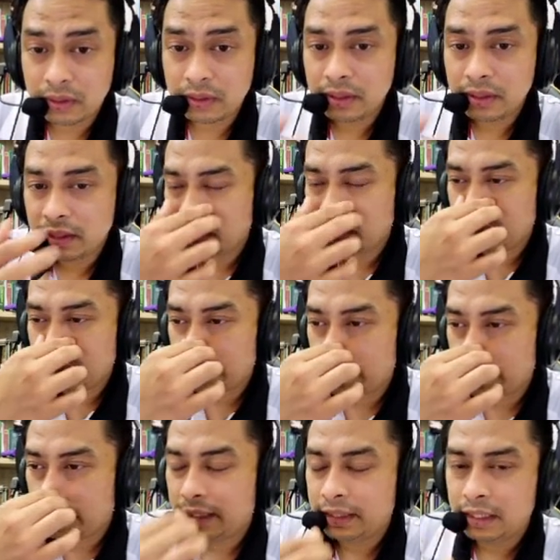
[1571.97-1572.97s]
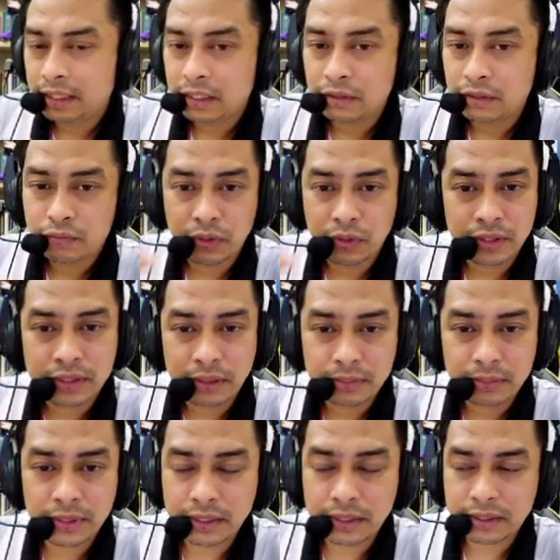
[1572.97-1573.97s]
going on, and then
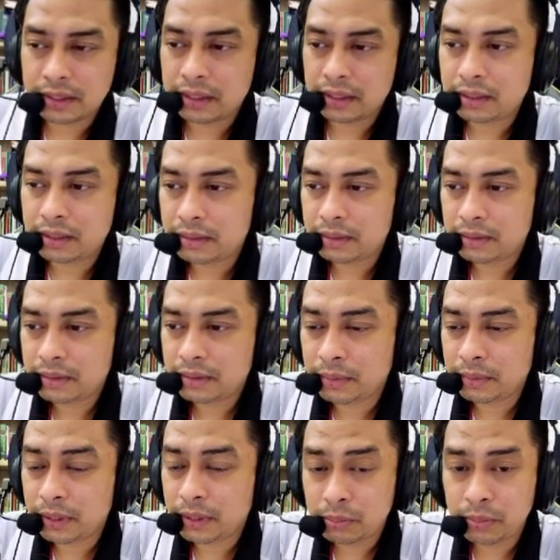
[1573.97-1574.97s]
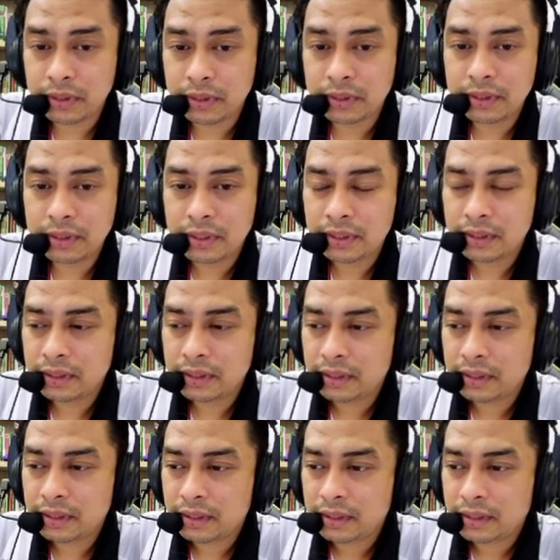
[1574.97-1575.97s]
for the subject measurement,
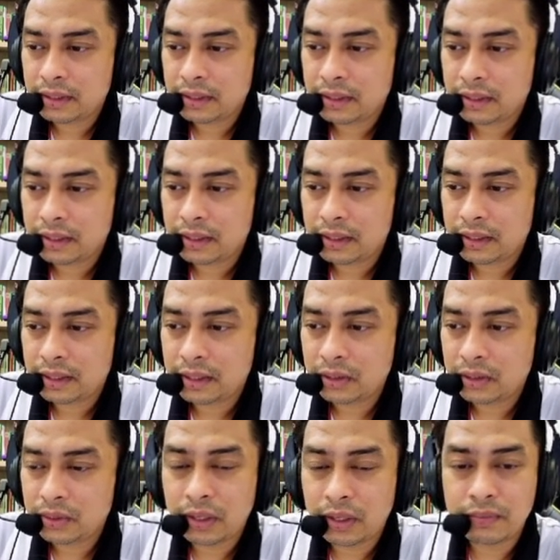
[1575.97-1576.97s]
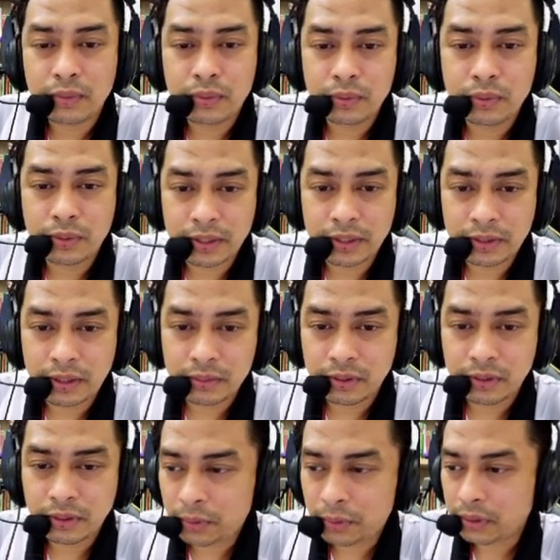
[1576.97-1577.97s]
you have to
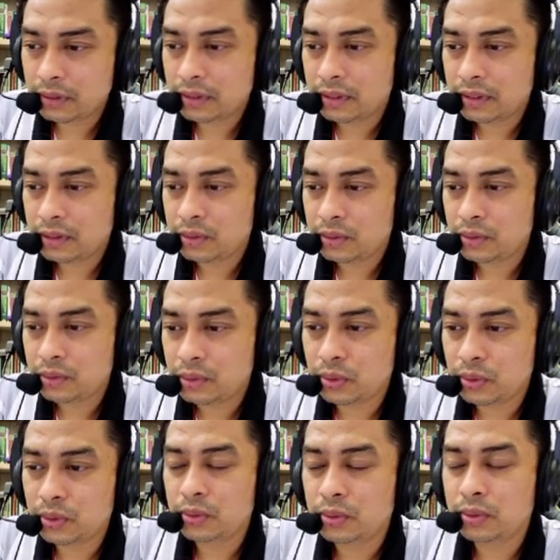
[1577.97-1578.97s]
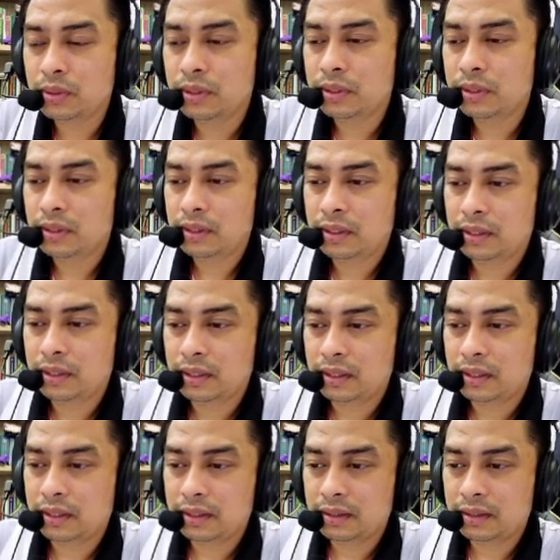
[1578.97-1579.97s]
write down the report to show
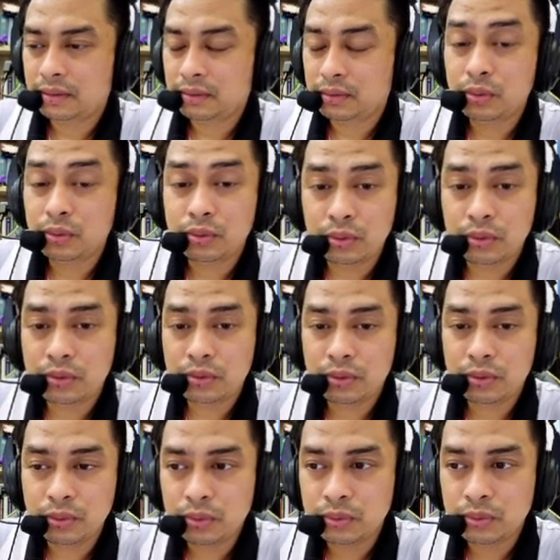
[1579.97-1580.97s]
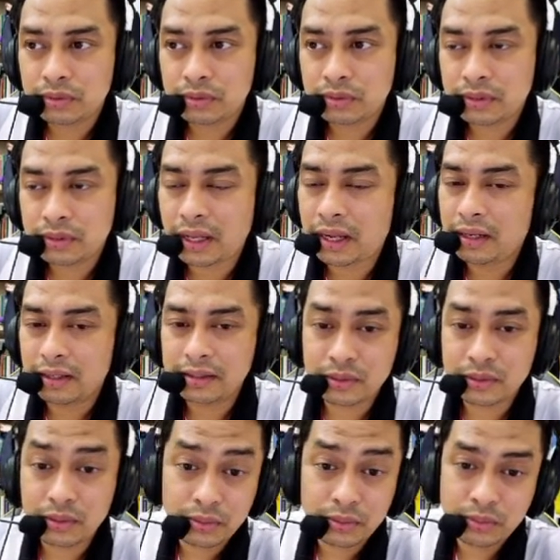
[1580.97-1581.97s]
to
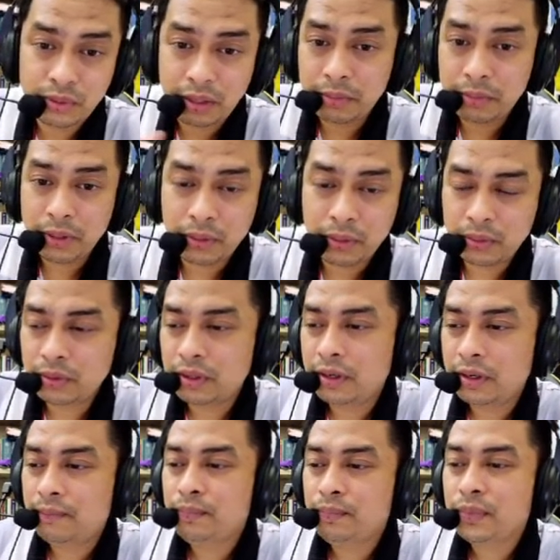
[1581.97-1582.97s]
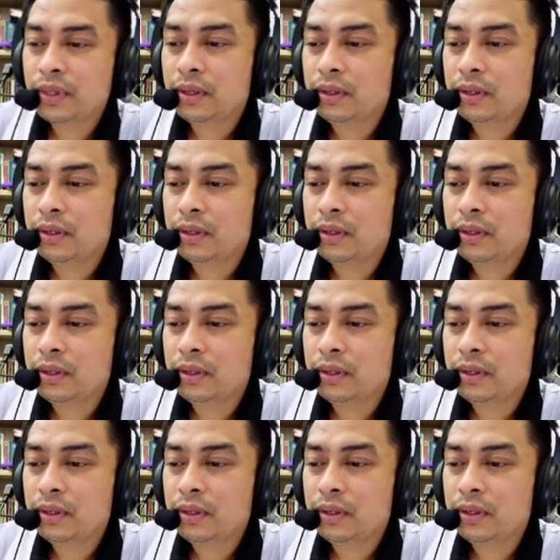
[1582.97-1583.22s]
tell us, to let me know